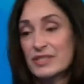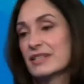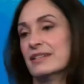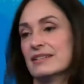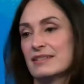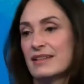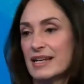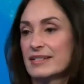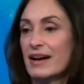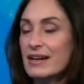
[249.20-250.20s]
is
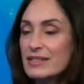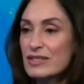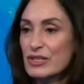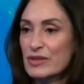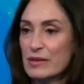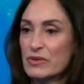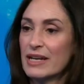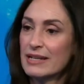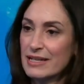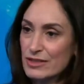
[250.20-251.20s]
that ties to your neighbor,
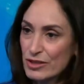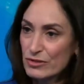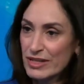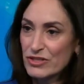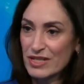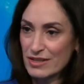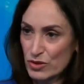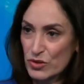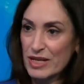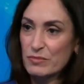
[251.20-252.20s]
that integration, the
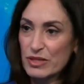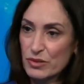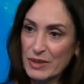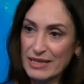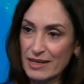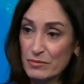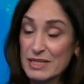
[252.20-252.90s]
trade between them,